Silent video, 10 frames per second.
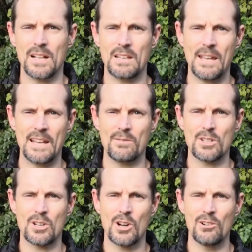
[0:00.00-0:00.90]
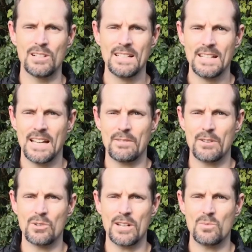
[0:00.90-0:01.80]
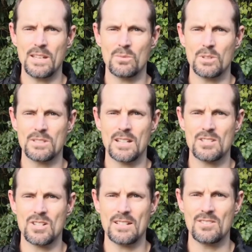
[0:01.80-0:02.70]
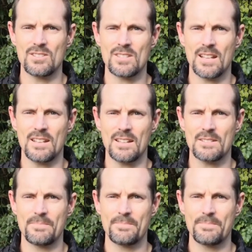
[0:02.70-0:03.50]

Let me hand over to Carel. Have a great week, and we'll touch sides on Sundays.